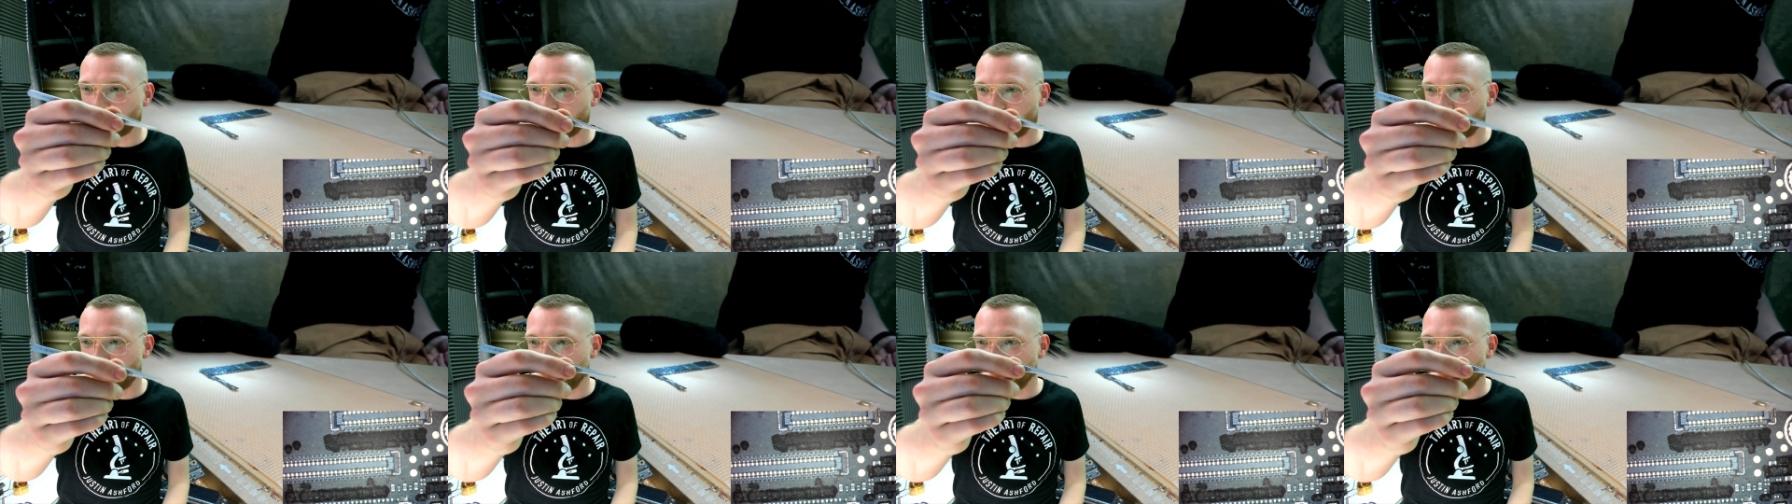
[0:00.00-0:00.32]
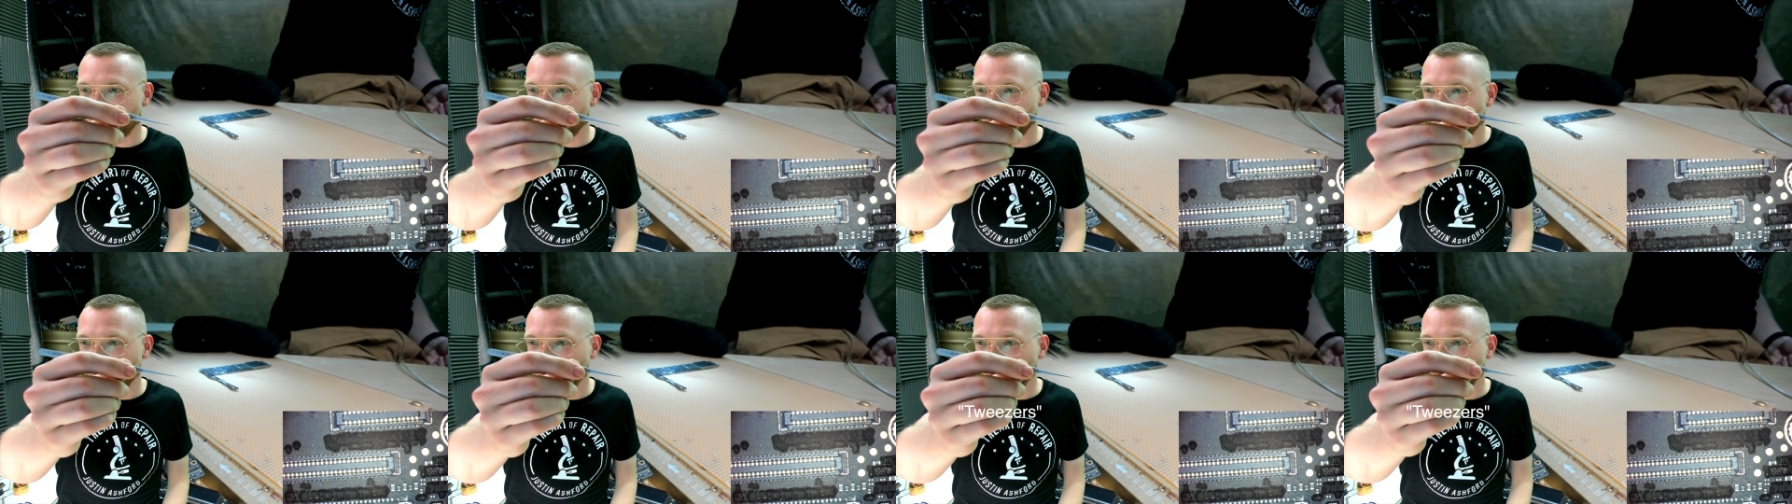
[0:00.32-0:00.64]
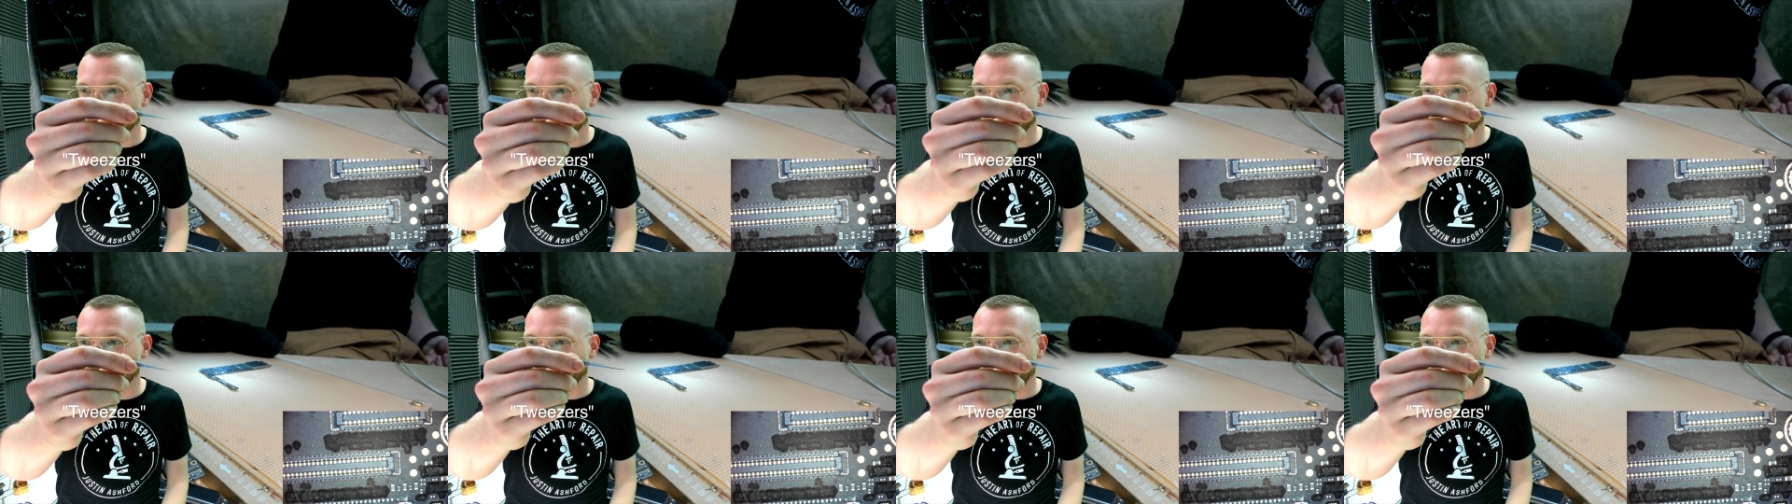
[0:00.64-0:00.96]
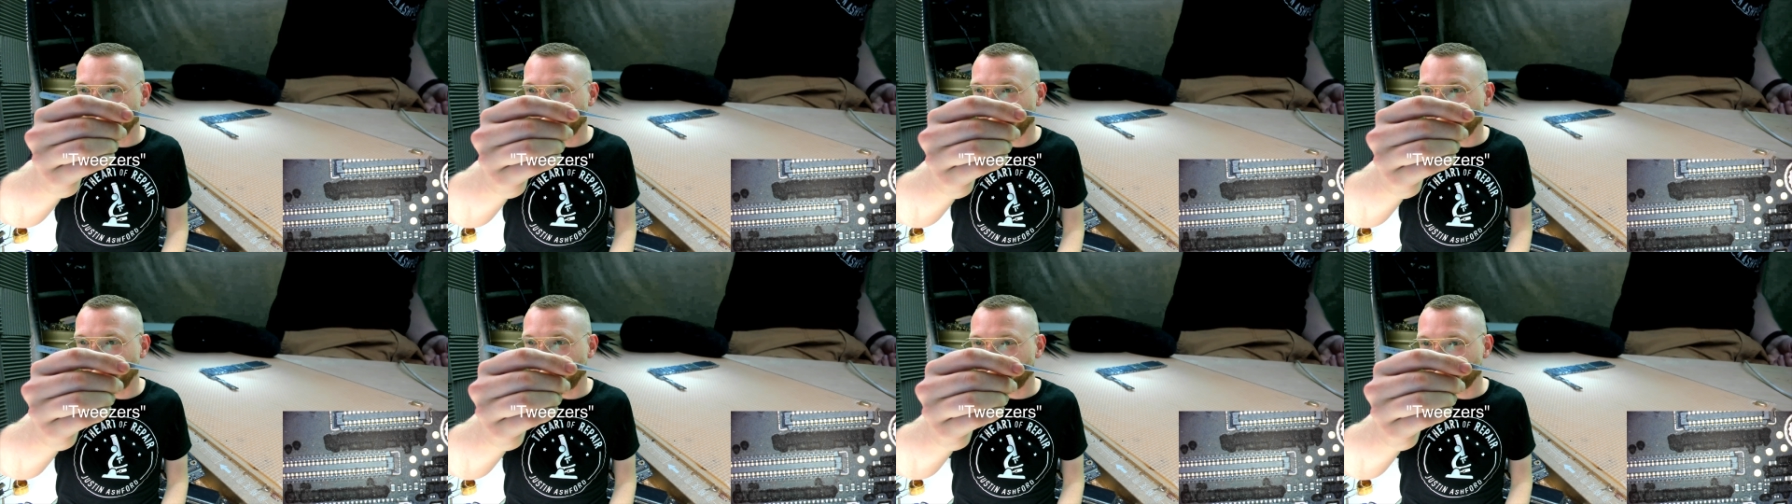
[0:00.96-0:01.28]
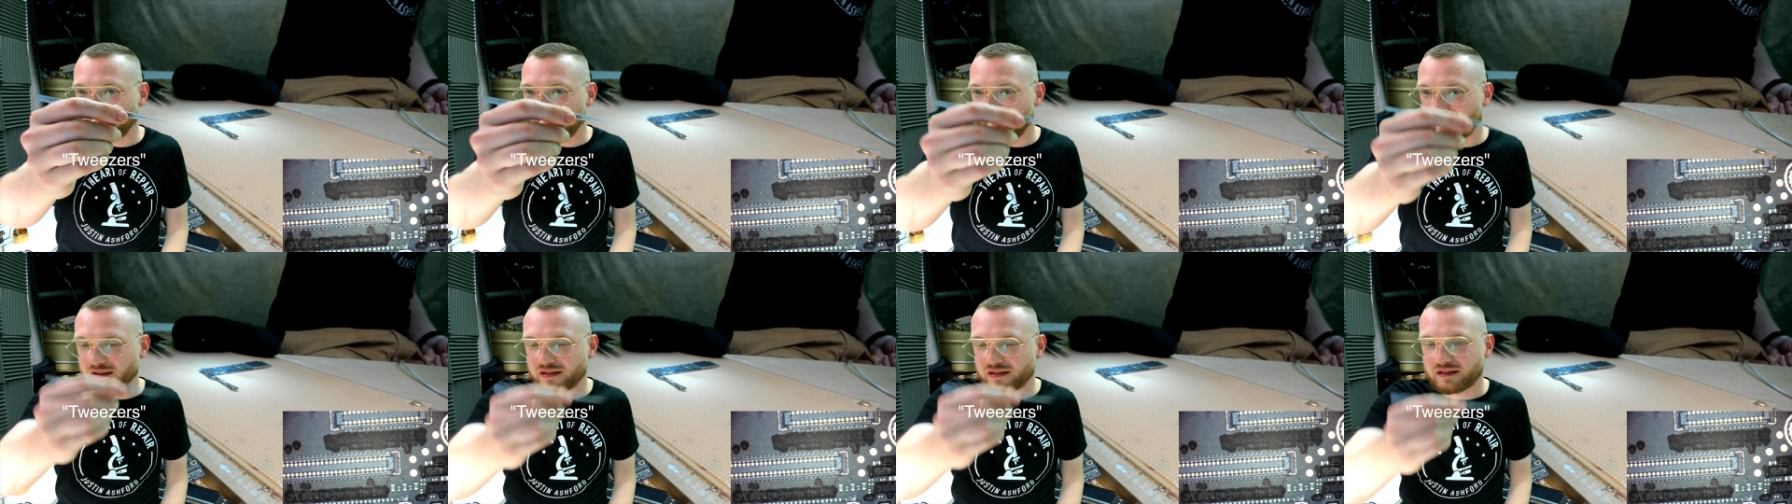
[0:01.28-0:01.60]
their, their little blade like
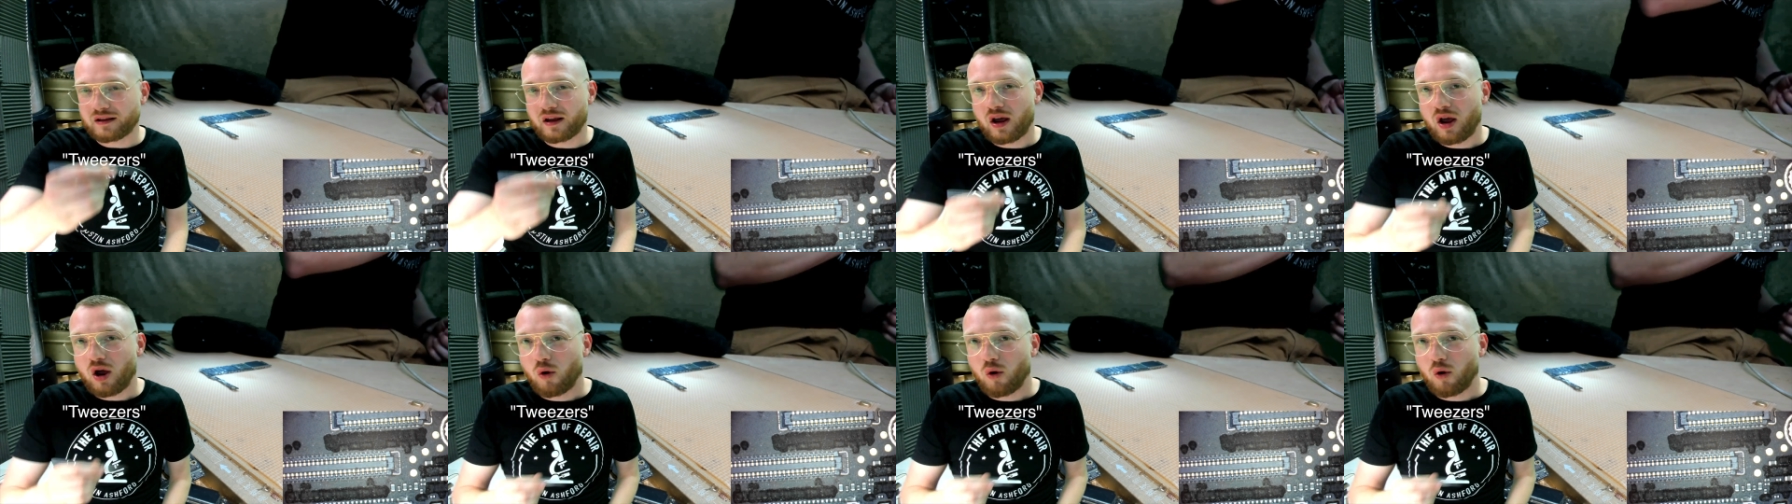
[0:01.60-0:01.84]
this,